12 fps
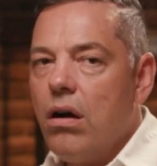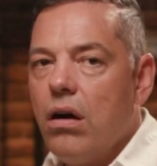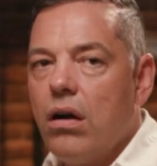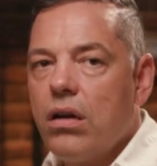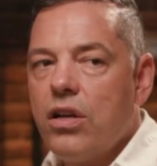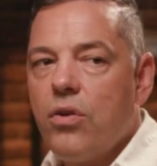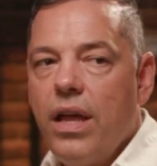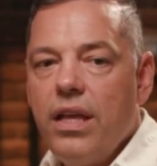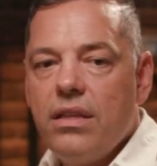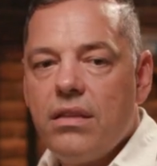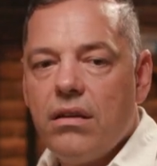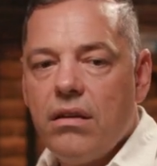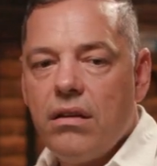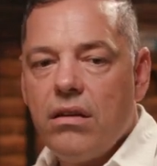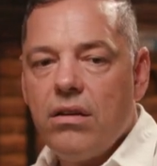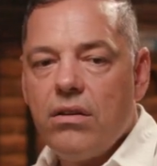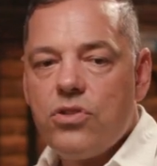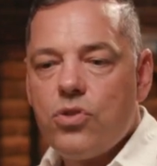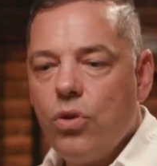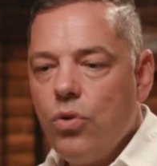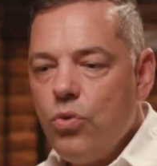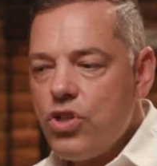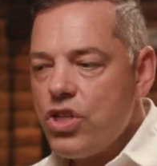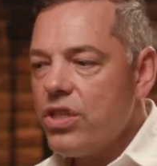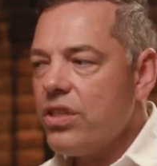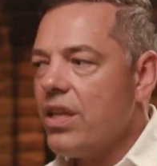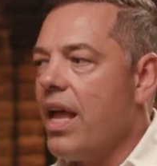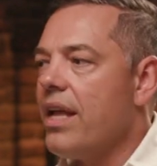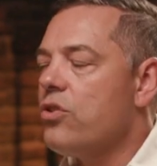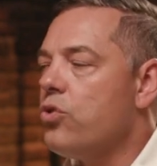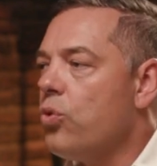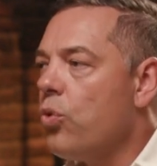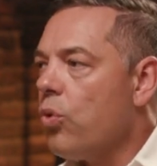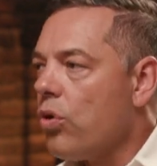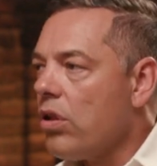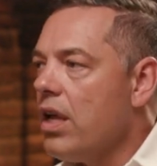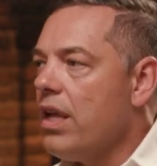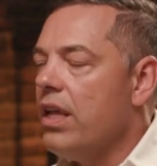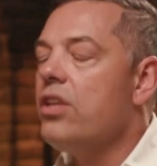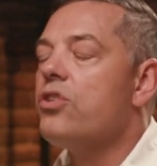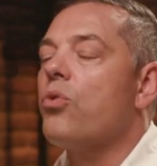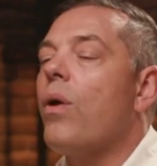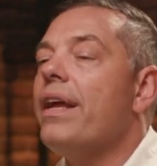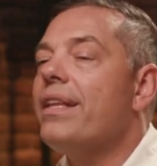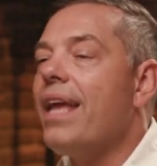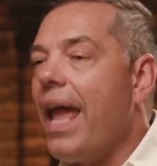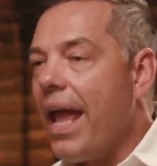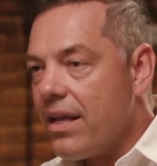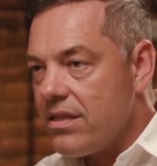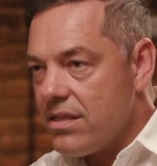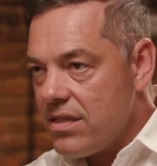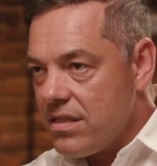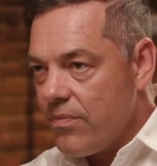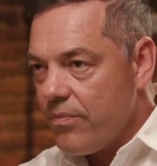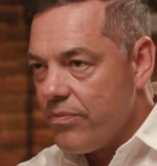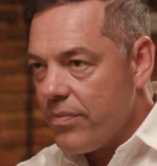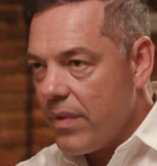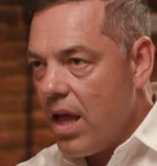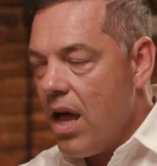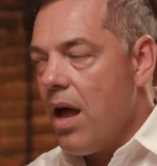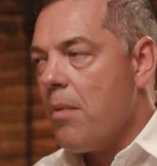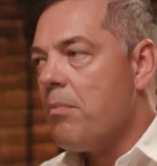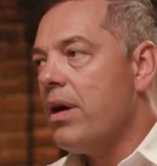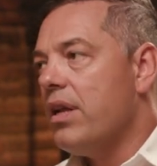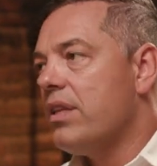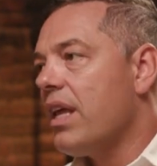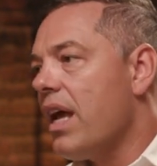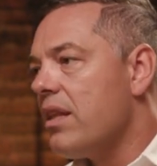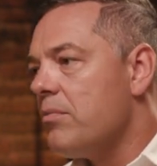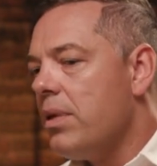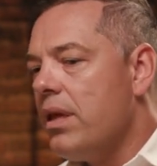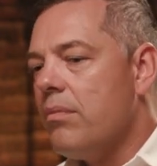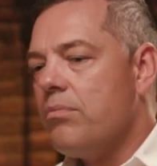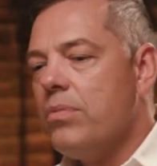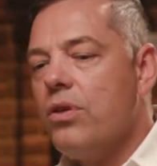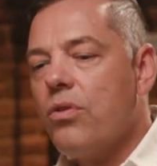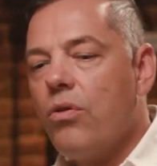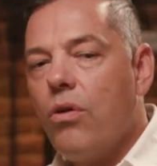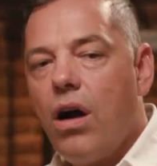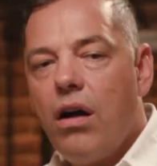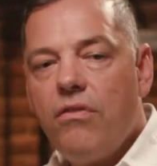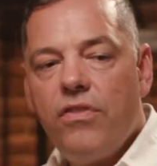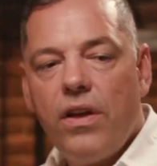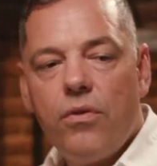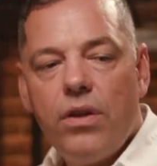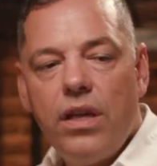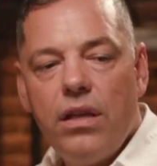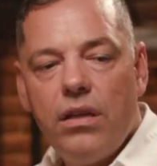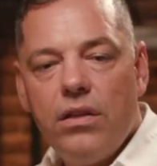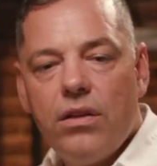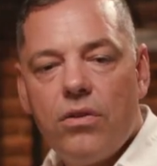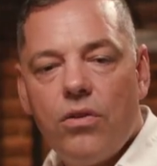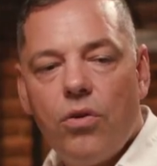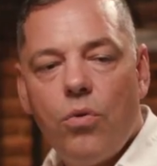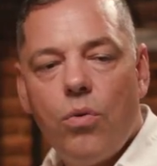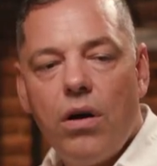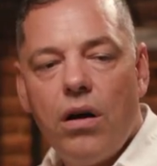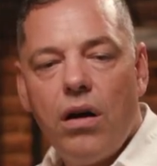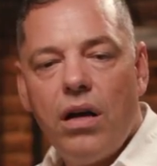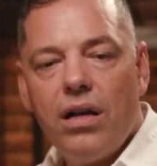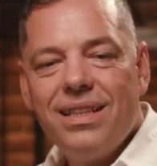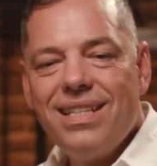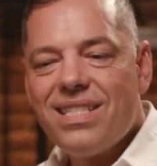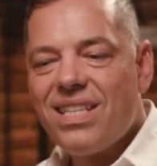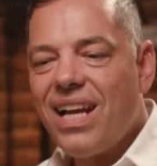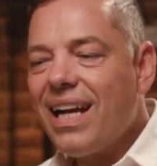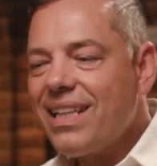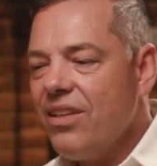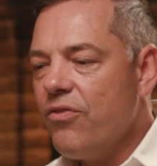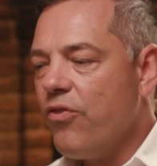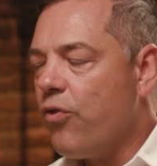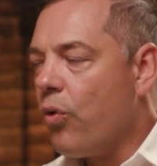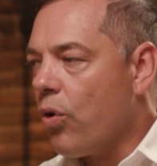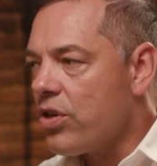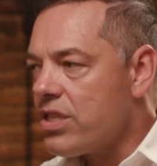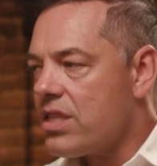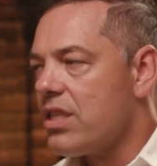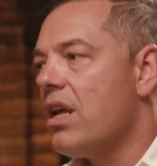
a great solution and tool in the right hands. But it can be, you know, a very, you know, a destructive force,